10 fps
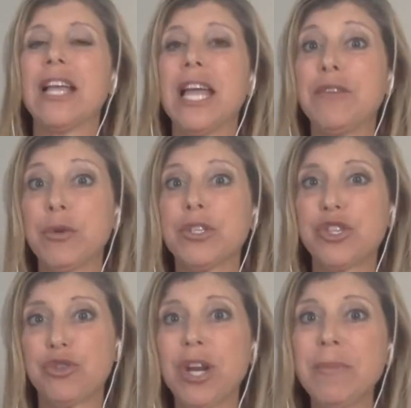If you were
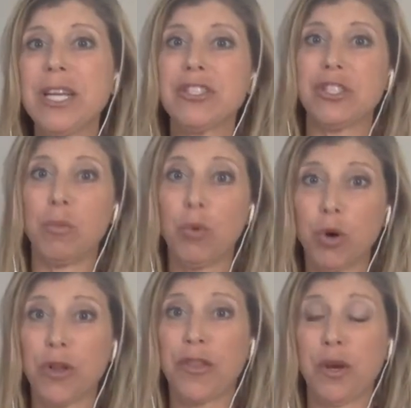streaming to
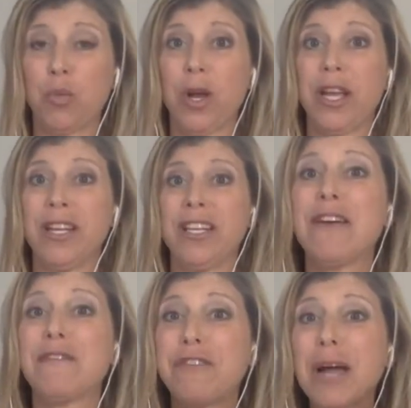more than one
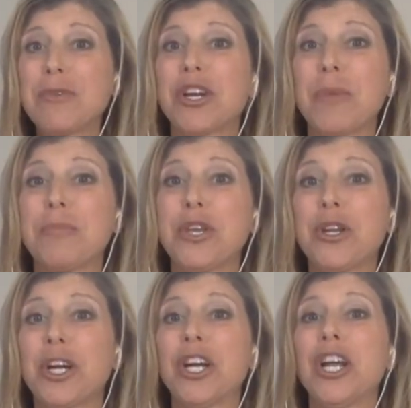from your
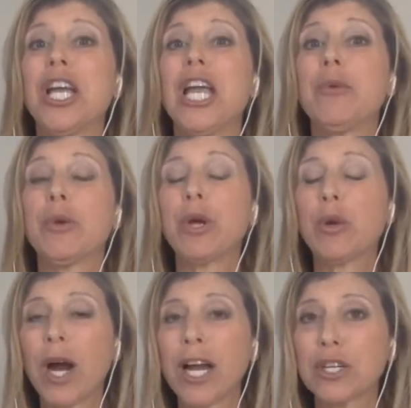computer, it would
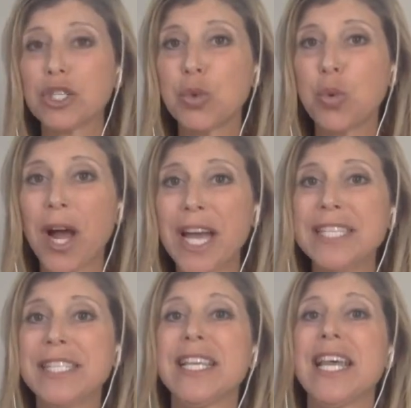require
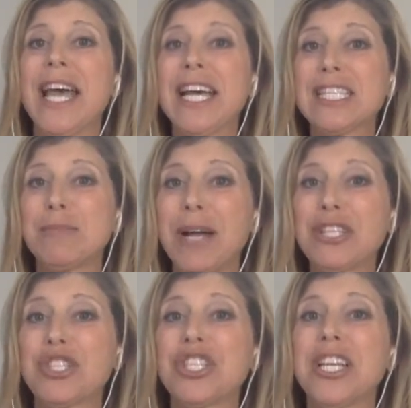twice as
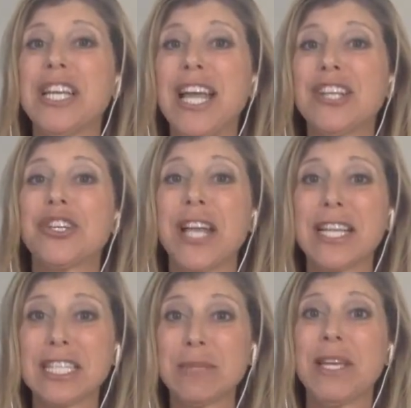much
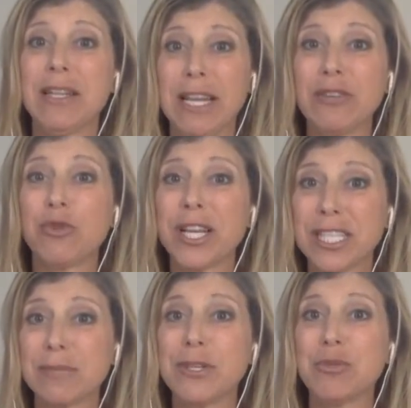internet speed, and
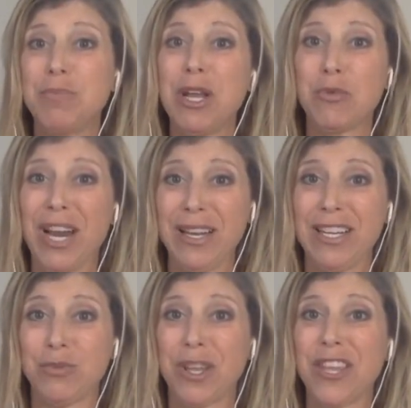twice as much bit rate
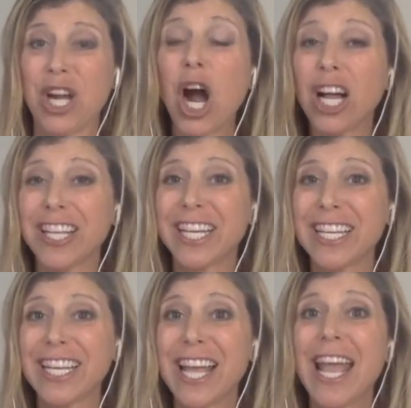is what they call it.
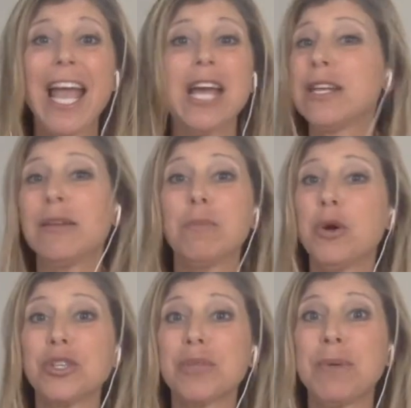And
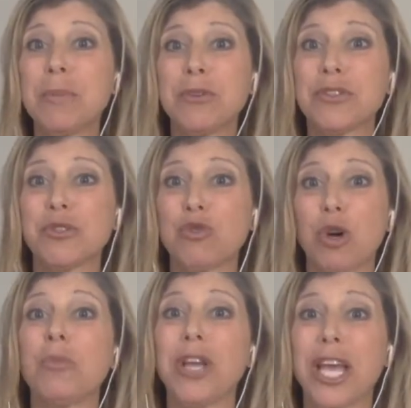most people's
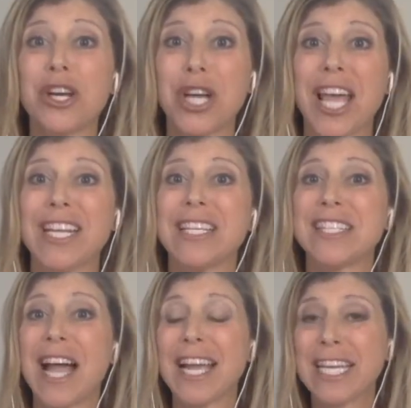normal internet is
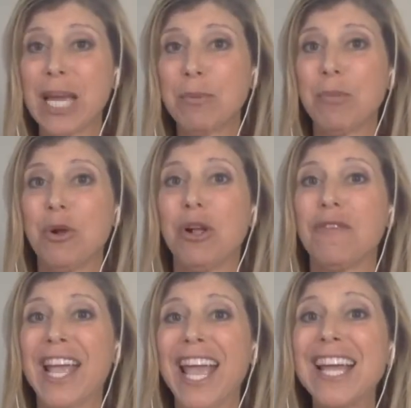not capable
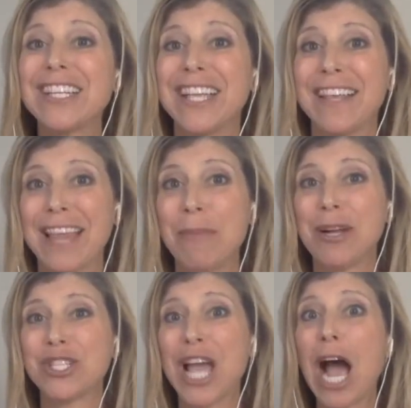of handling that much